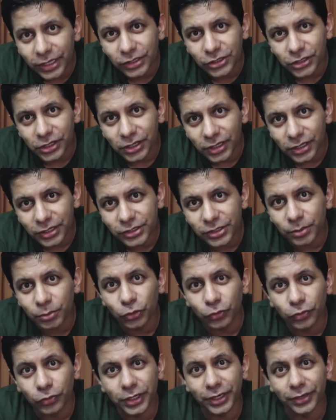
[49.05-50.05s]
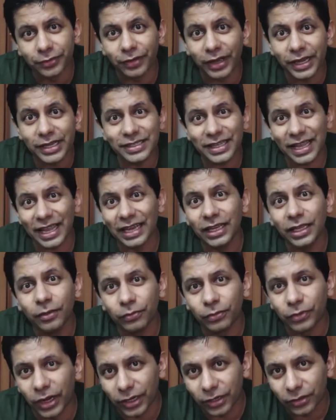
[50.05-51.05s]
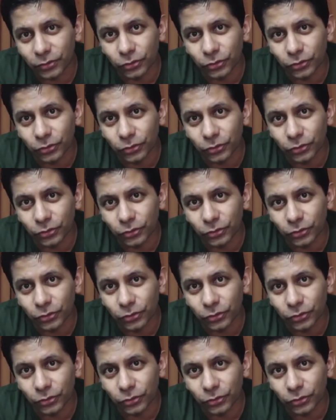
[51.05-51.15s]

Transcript: in journalism who would advise anyone